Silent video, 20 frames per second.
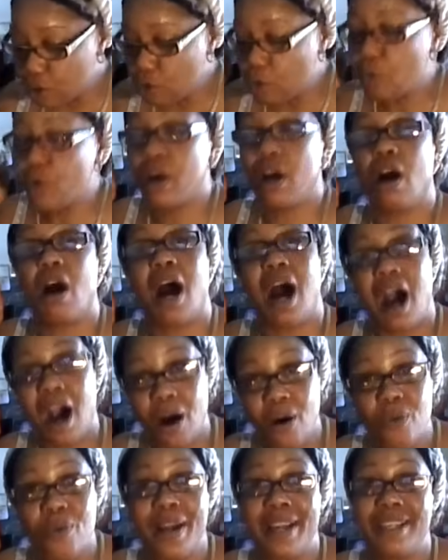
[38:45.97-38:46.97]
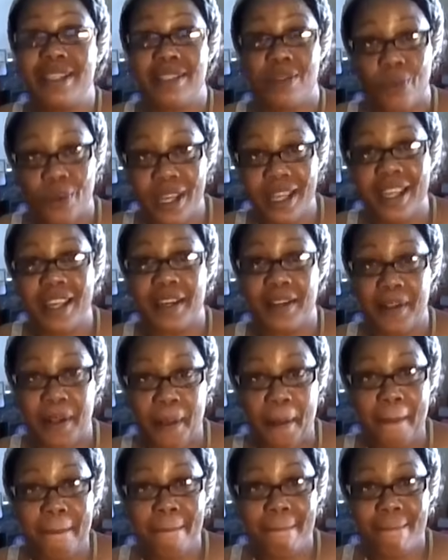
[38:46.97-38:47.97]
will always win.
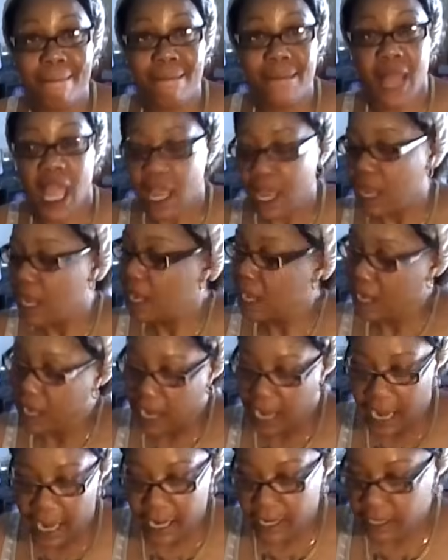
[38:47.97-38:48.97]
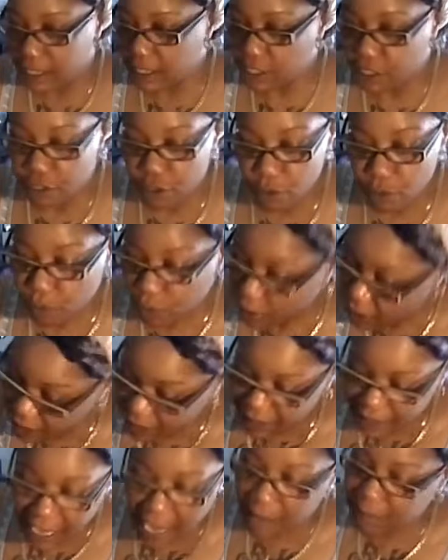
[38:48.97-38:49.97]
And you would
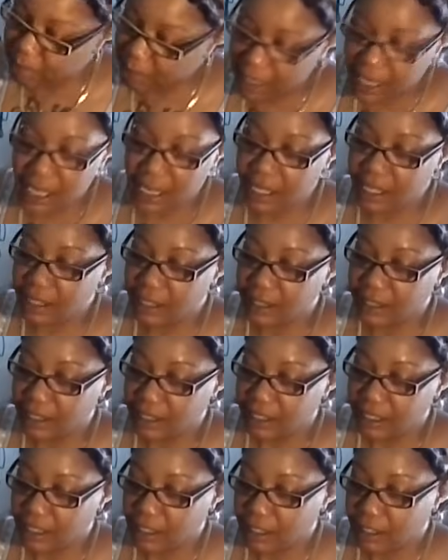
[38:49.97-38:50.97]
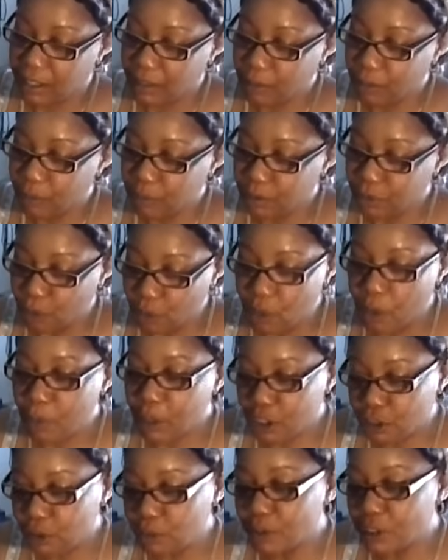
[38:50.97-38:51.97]
not be doing
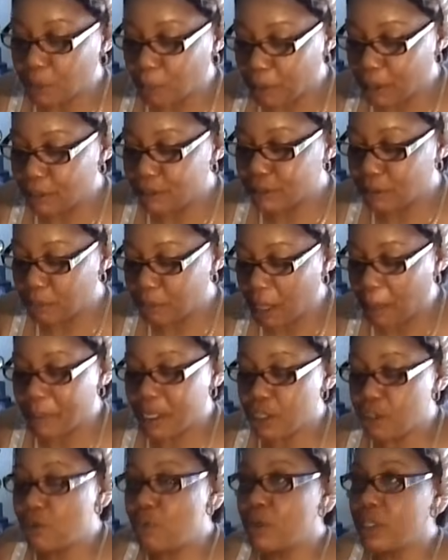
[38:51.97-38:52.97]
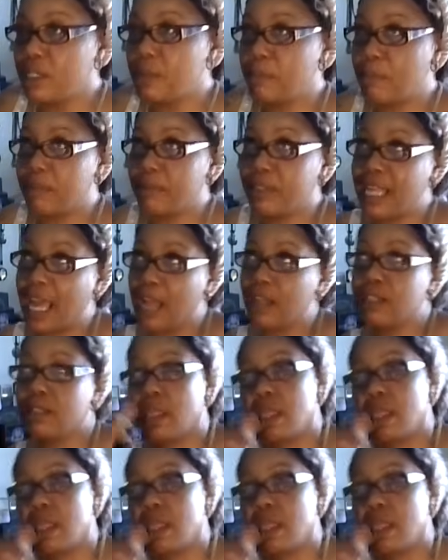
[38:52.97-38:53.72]
what you were supposed to be. I mean, you would not